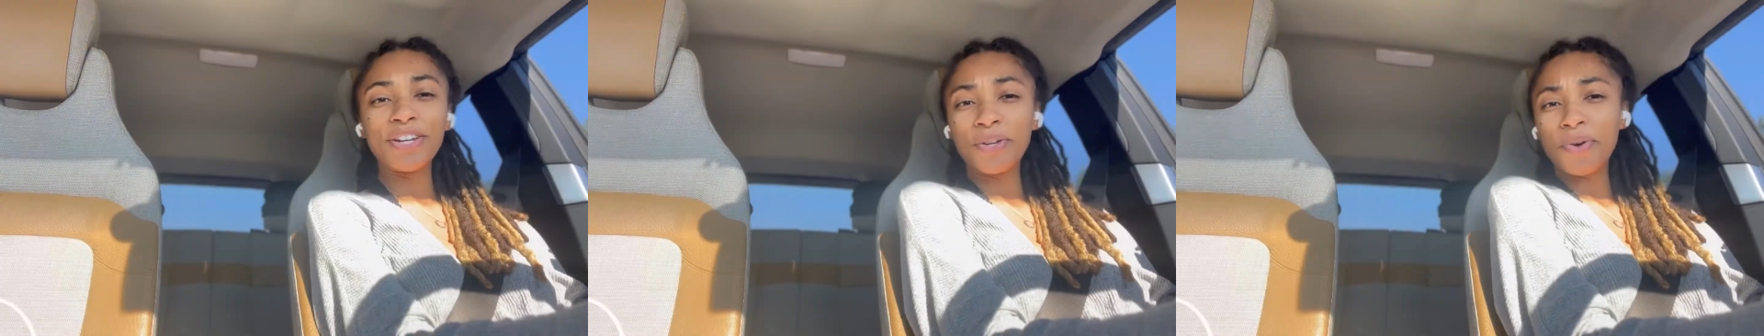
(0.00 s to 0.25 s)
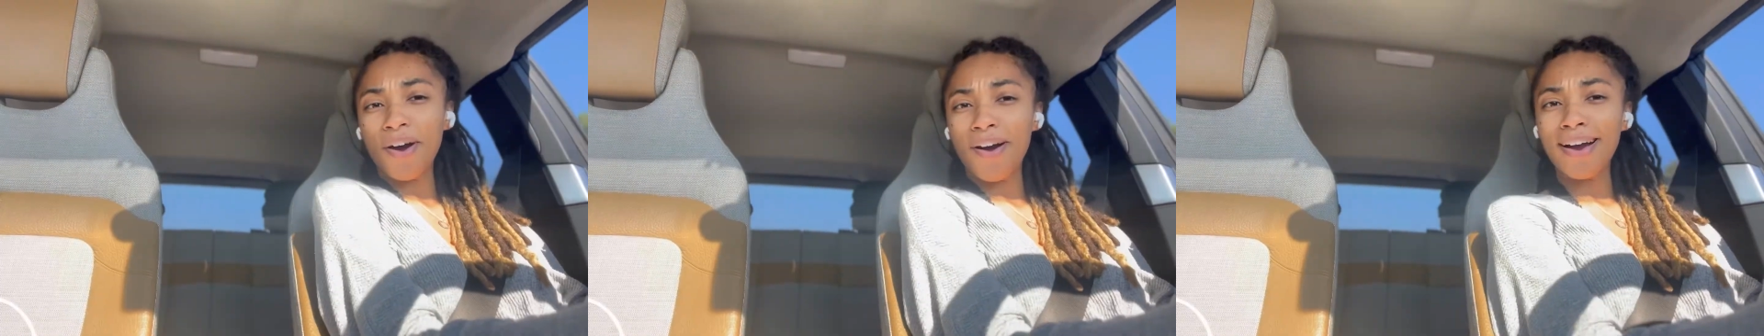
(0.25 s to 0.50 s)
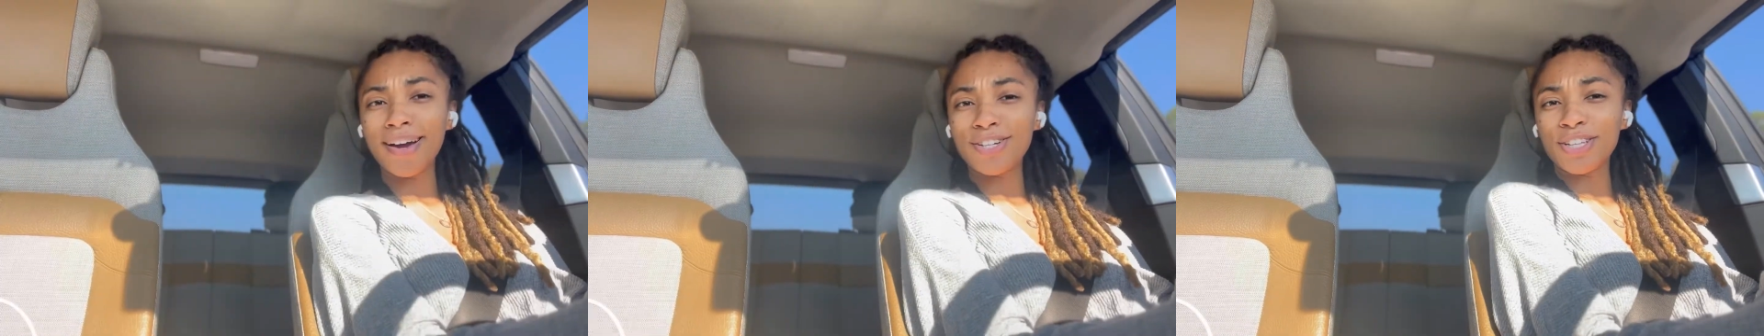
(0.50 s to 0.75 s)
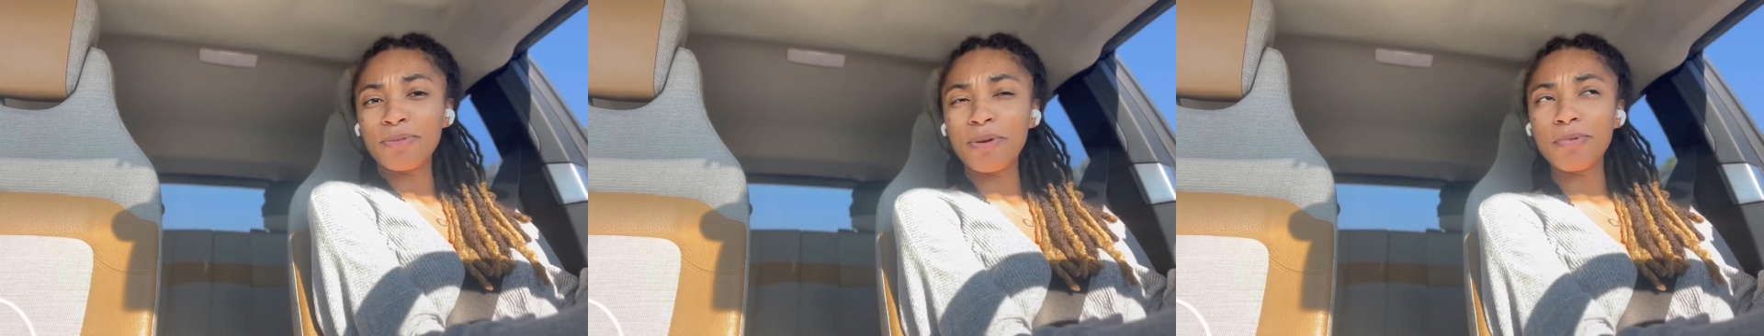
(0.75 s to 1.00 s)
New car,
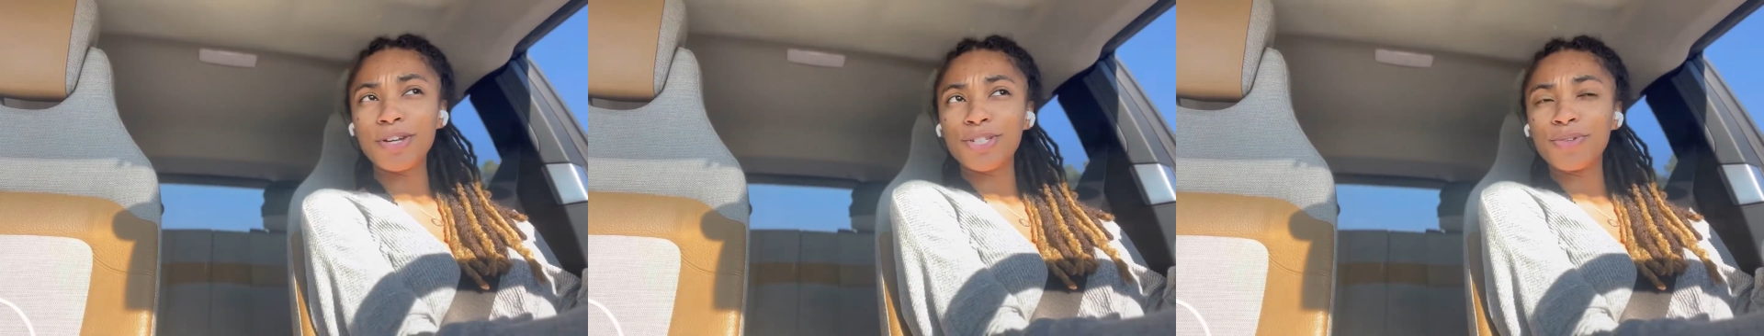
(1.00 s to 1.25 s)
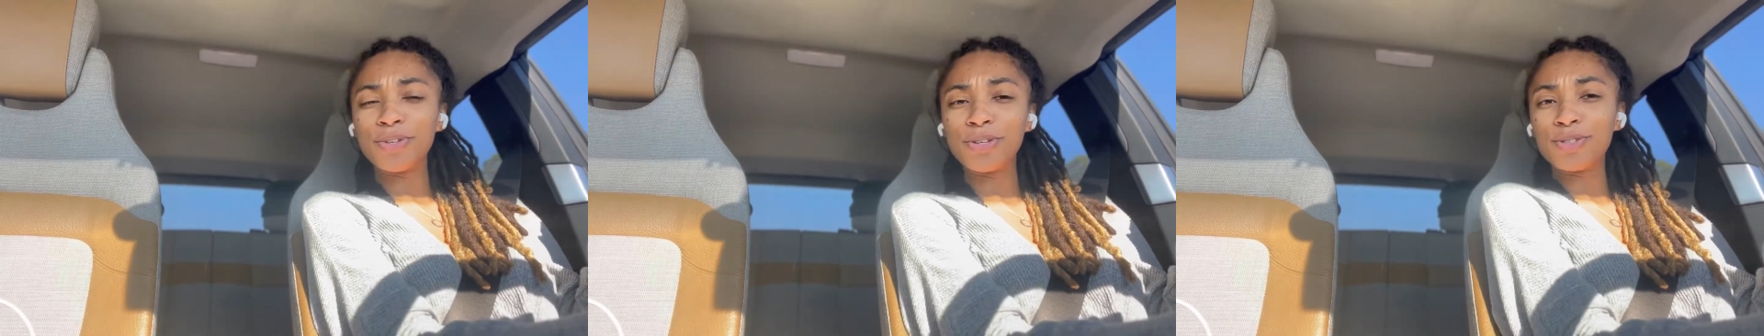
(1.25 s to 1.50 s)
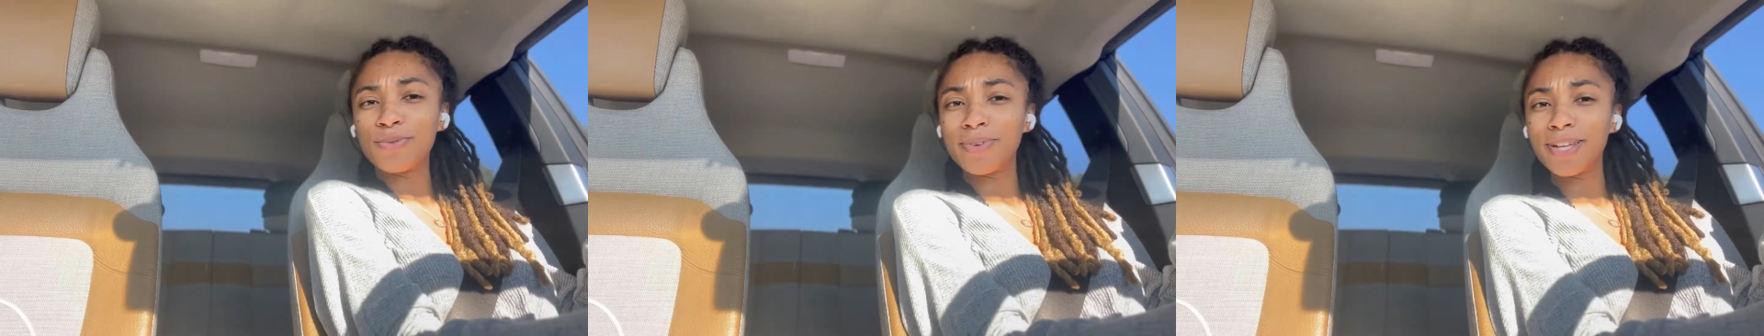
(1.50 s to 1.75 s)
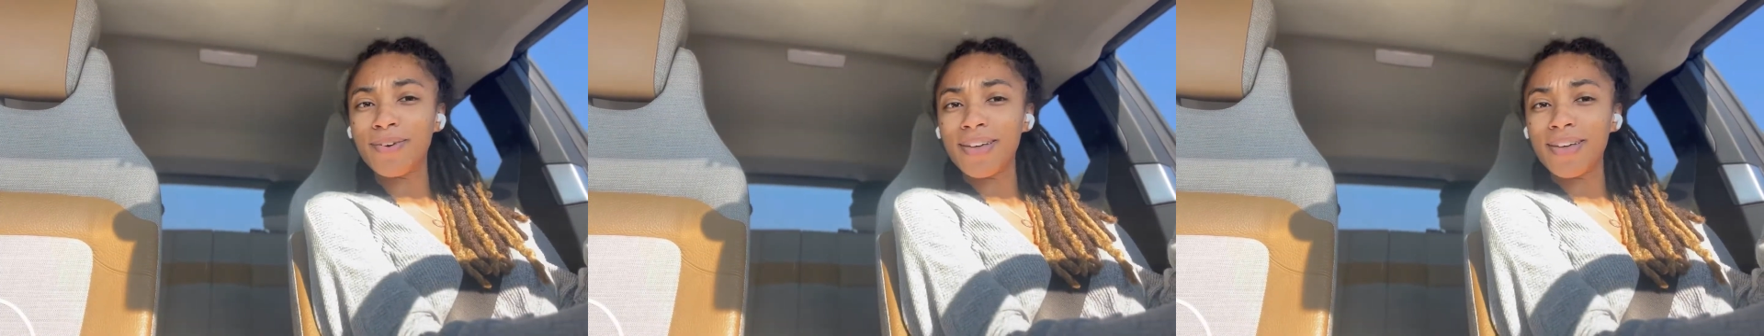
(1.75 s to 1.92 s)
actually. Maybe I should do a YouTube video on